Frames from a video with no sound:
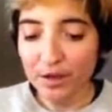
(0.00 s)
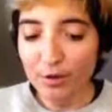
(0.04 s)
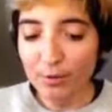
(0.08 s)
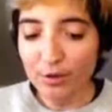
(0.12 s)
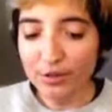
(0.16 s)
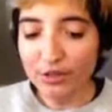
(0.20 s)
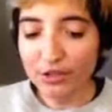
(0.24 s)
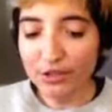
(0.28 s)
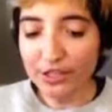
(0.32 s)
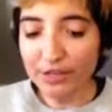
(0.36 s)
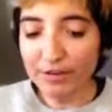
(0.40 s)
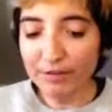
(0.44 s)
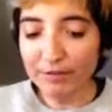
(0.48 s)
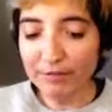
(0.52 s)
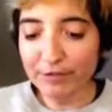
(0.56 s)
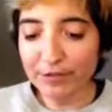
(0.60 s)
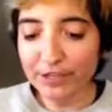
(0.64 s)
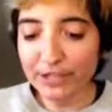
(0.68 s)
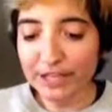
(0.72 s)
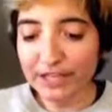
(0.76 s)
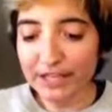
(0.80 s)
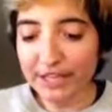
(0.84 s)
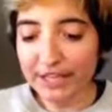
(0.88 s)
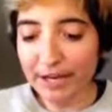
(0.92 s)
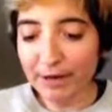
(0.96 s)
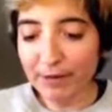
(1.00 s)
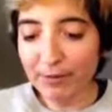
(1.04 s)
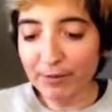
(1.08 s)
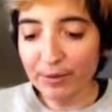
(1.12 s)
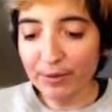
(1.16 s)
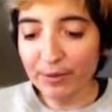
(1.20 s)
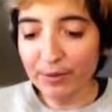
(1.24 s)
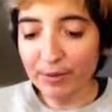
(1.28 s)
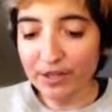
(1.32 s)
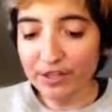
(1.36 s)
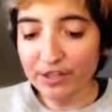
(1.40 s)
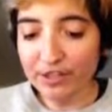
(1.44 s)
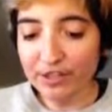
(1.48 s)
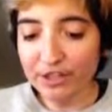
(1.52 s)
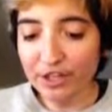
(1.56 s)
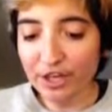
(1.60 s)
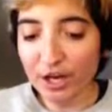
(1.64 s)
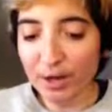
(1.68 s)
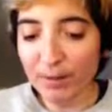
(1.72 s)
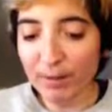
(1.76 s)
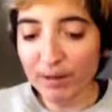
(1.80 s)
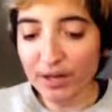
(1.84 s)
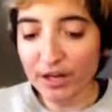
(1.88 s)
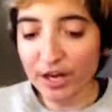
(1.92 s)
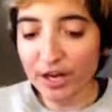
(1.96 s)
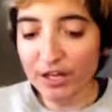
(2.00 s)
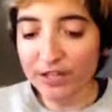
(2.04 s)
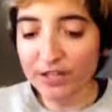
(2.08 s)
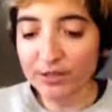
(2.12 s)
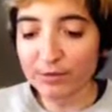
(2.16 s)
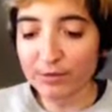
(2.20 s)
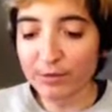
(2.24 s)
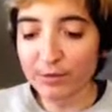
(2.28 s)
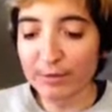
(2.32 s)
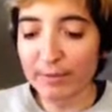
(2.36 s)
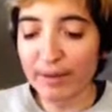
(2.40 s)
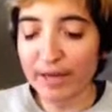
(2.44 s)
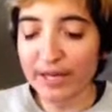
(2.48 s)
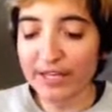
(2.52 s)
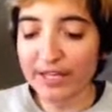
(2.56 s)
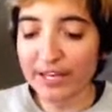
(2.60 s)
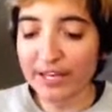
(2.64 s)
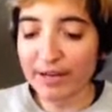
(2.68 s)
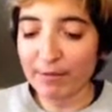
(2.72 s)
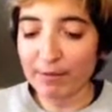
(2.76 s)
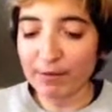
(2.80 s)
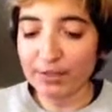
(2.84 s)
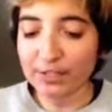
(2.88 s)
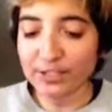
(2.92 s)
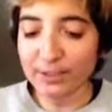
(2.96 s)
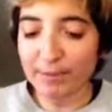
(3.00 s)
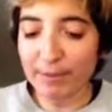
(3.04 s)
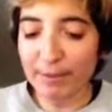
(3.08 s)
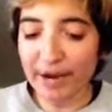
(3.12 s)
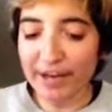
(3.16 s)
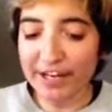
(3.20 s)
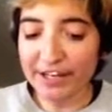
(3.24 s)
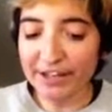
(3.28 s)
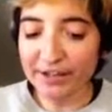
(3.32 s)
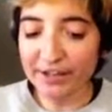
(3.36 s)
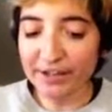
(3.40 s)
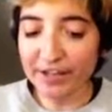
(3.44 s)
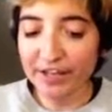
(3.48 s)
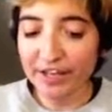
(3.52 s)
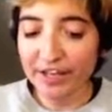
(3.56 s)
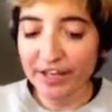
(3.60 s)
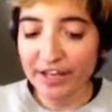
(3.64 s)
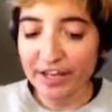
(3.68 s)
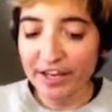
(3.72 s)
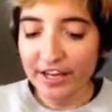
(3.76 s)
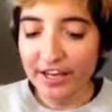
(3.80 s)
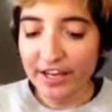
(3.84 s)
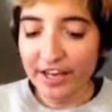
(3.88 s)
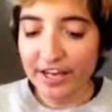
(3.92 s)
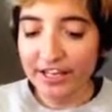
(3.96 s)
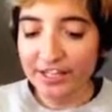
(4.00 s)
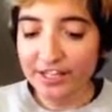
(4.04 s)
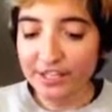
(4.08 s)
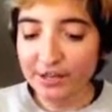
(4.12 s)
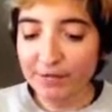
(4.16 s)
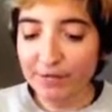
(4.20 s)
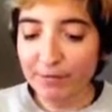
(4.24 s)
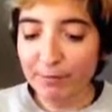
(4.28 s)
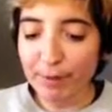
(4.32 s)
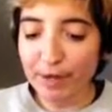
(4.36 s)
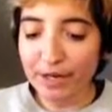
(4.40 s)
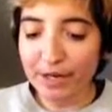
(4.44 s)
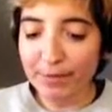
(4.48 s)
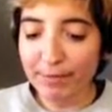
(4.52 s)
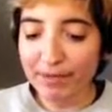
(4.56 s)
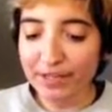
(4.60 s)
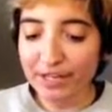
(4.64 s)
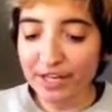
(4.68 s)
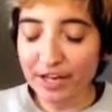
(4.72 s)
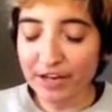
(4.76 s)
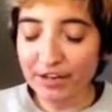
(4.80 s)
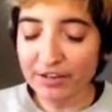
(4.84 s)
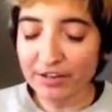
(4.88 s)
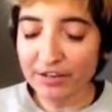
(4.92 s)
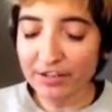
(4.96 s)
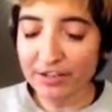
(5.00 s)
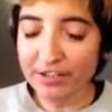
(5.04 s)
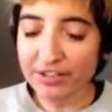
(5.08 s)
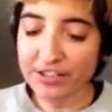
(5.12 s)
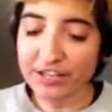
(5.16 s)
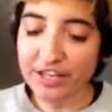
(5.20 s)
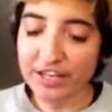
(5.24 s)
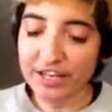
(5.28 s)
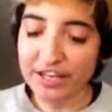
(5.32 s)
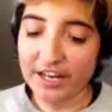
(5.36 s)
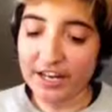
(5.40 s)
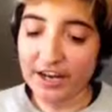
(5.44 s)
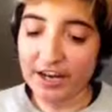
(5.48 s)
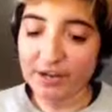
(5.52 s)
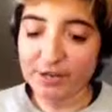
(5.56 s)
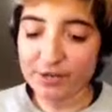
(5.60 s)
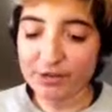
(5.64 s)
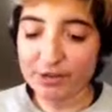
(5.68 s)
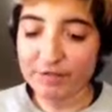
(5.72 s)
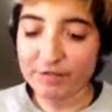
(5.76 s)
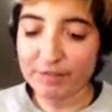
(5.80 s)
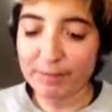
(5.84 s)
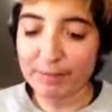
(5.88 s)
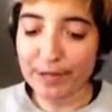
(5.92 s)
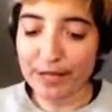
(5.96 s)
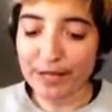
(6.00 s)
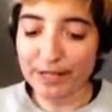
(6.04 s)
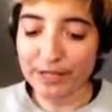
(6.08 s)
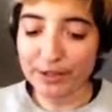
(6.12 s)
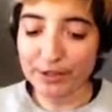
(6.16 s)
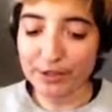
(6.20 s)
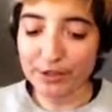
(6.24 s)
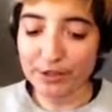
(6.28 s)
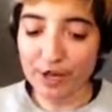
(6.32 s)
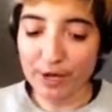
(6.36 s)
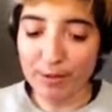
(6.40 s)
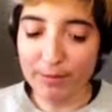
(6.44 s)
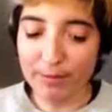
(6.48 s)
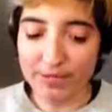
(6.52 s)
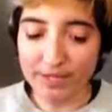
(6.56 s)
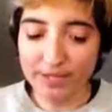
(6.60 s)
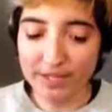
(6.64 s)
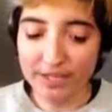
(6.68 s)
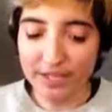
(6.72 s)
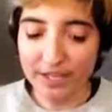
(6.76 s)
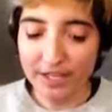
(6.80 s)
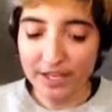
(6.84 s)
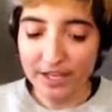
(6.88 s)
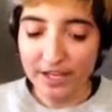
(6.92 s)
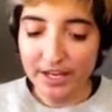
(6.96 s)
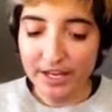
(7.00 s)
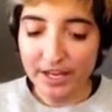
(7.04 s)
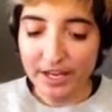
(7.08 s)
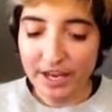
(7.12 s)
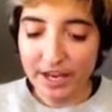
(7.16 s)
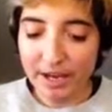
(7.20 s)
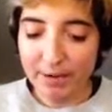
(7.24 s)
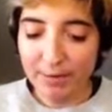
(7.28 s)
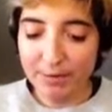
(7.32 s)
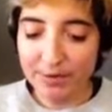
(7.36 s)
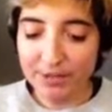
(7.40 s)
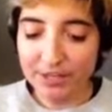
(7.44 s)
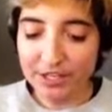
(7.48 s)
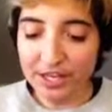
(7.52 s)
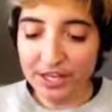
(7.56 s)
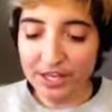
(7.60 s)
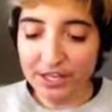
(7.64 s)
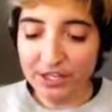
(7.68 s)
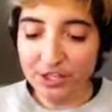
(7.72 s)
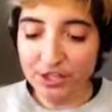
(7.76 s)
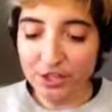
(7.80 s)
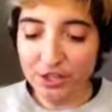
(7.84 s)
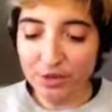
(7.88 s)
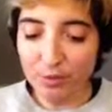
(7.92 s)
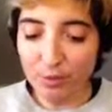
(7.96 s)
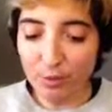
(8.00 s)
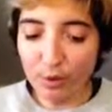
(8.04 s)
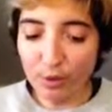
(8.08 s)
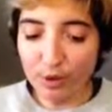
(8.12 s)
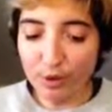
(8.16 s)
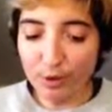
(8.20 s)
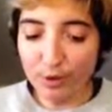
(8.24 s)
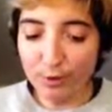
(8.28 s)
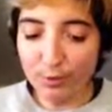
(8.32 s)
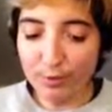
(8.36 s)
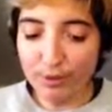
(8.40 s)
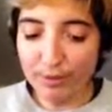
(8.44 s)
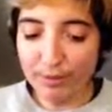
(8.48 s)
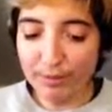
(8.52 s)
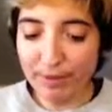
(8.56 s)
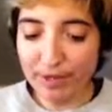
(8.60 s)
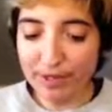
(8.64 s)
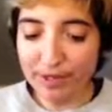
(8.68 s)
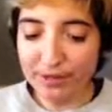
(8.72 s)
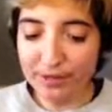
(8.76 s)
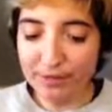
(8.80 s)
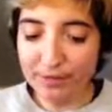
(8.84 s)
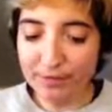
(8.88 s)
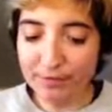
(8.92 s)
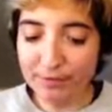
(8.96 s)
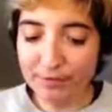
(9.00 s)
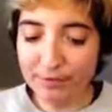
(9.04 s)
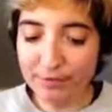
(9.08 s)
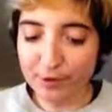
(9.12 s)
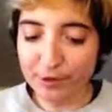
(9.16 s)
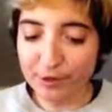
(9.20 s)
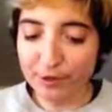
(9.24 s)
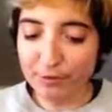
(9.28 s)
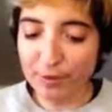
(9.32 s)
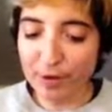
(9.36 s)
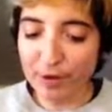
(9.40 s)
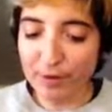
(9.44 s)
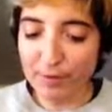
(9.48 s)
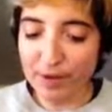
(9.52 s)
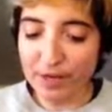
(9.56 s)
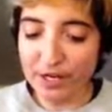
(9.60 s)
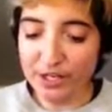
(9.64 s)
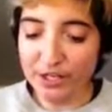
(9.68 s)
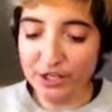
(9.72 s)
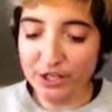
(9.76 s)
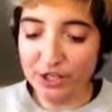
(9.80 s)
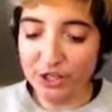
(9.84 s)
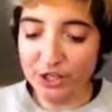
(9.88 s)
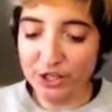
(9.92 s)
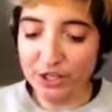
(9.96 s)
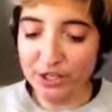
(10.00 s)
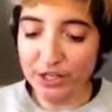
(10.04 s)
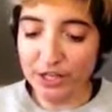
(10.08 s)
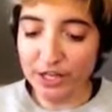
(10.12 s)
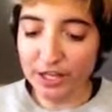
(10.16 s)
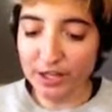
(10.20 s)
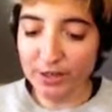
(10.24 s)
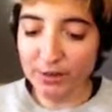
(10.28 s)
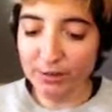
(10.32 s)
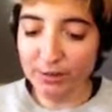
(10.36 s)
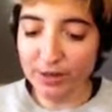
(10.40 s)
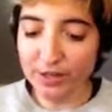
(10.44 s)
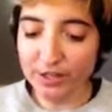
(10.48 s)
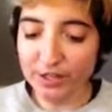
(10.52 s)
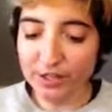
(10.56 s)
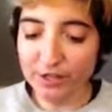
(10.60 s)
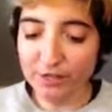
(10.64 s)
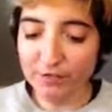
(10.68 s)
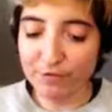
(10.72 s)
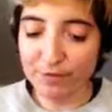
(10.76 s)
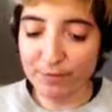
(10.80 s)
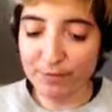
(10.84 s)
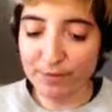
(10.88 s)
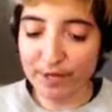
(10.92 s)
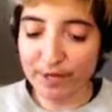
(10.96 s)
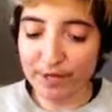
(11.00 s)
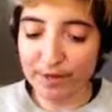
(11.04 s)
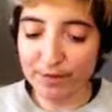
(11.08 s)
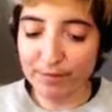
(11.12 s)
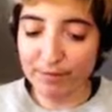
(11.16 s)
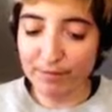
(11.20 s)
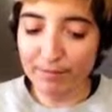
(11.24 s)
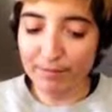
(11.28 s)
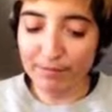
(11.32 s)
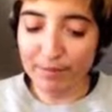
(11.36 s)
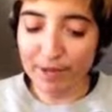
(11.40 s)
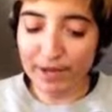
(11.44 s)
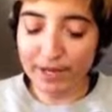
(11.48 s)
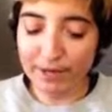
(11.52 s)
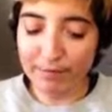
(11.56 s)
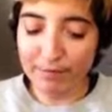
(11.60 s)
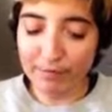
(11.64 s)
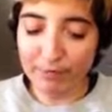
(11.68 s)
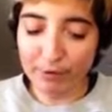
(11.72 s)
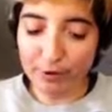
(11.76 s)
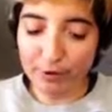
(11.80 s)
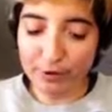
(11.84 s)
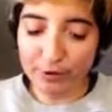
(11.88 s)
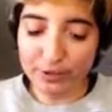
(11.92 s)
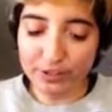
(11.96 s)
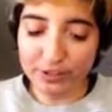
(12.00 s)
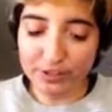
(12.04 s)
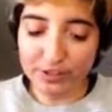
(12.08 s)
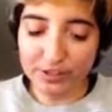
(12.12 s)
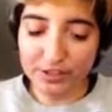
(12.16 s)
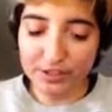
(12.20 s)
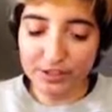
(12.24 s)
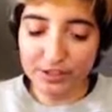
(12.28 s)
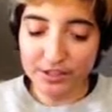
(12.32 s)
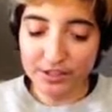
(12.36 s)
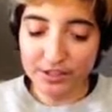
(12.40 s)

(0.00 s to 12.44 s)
We shall never forget that we went to Comikaze, we met Nate Wants to Battle, AJ from Random Encounters, and Andre from Black Nerd Comedy. And with Acacia and Warner, we met the first Red Ranger, Yellow Ranger from Mega- Force,